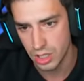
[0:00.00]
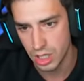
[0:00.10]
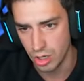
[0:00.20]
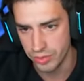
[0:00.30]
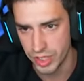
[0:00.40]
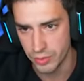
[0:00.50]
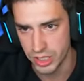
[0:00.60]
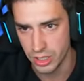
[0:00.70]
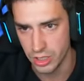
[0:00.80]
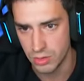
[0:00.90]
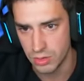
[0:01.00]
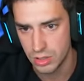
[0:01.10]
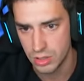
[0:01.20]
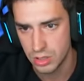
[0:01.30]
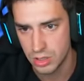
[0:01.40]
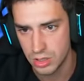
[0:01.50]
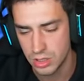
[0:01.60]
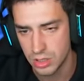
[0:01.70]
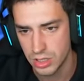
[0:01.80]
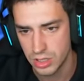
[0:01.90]
Oh, there we go.
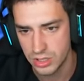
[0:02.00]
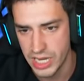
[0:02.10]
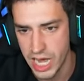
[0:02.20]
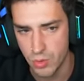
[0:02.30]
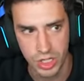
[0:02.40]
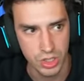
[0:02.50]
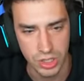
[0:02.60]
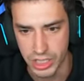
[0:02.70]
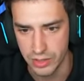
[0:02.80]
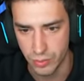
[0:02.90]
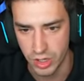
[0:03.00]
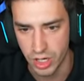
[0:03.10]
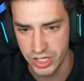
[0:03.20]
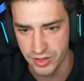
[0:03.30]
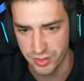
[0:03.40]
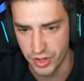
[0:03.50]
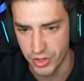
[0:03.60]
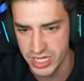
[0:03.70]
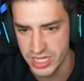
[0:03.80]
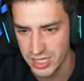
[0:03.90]
Now we're cooking. We're already at
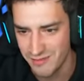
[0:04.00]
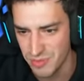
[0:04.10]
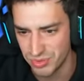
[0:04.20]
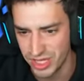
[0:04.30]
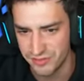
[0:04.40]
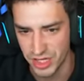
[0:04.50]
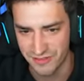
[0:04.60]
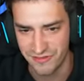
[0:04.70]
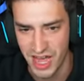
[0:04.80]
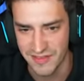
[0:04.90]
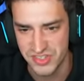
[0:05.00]
thirty. I've been playing for like five